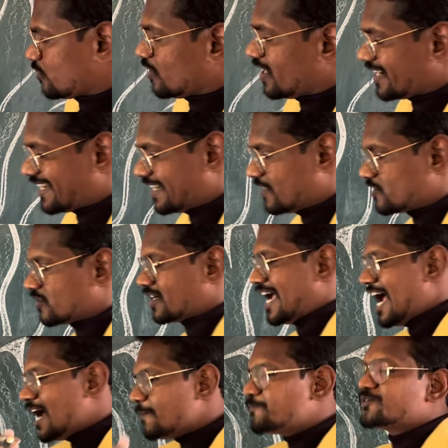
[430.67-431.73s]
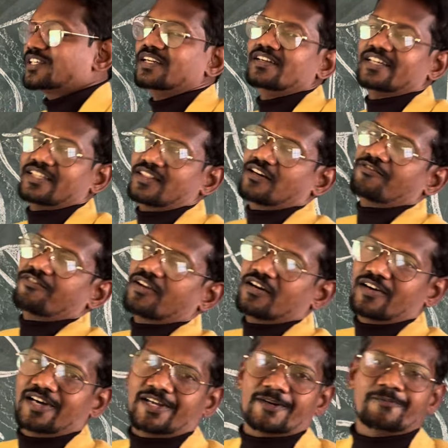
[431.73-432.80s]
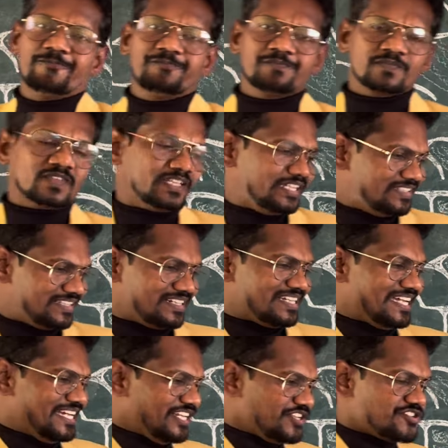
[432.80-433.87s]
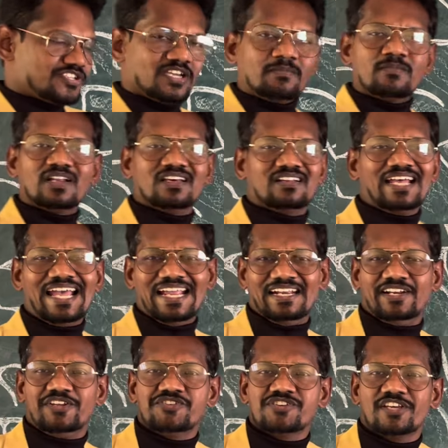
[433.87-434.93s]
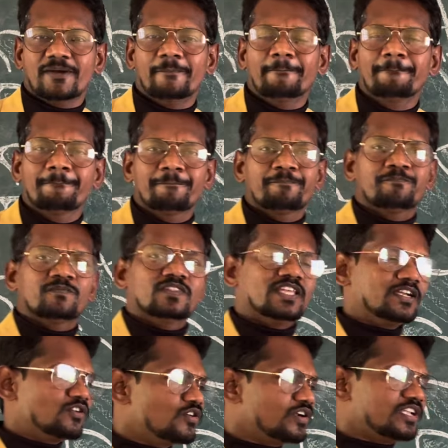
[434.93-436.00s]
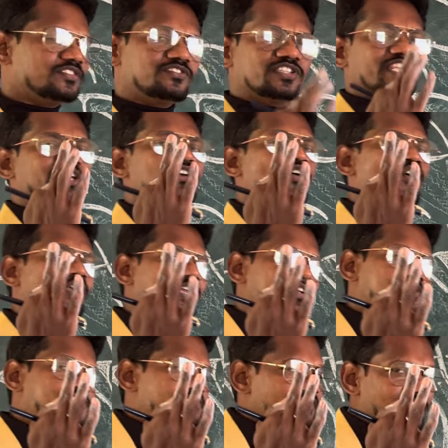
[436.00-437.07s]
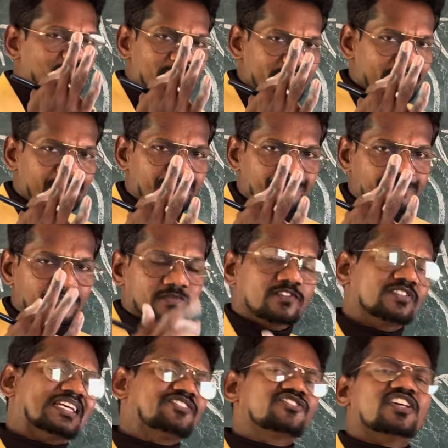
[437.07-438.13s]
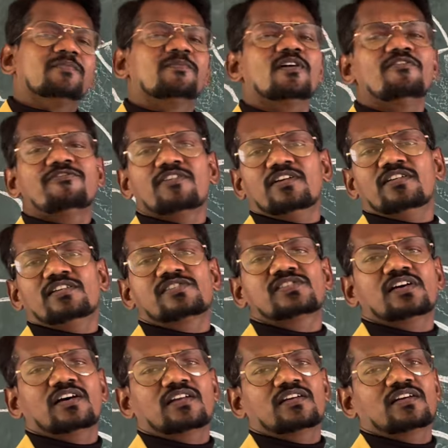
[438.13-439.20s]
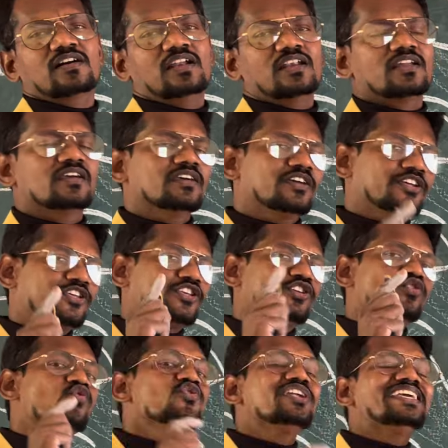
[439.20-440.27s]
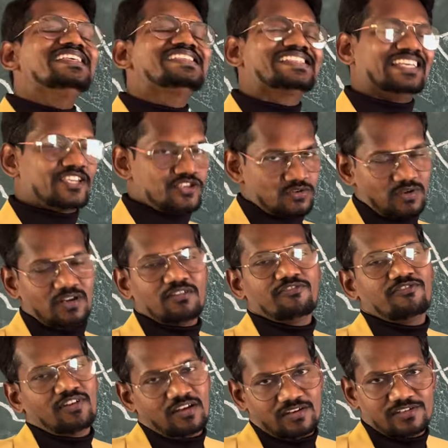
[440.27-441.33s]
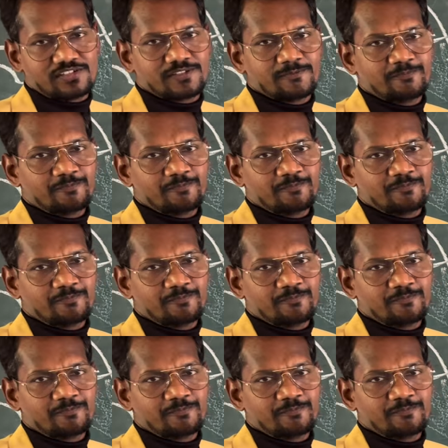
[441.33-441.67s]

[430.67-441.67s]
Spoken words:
organs are absent in the flower, either gynoecium or androecium, then only 3 whorls will be. Such type of flowers are called unisexual flowers.